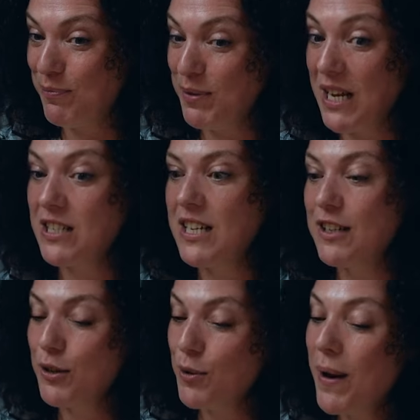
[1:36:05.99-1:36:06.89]
potentially, I
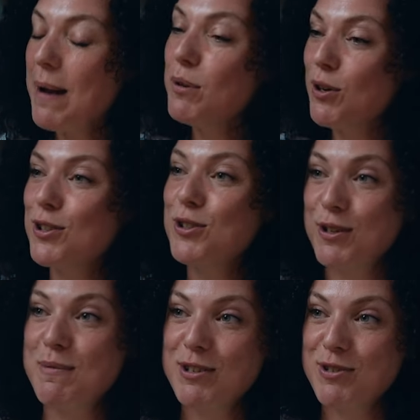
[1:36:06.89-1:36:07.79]
don't know when, but got a
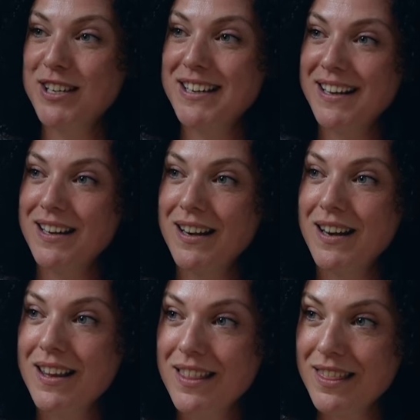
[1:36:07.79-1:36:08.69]
documentary
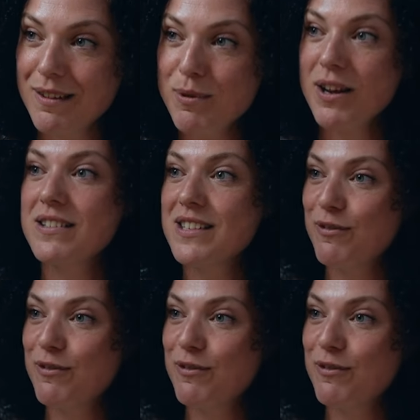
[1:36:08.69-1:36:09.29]
in the, the, works.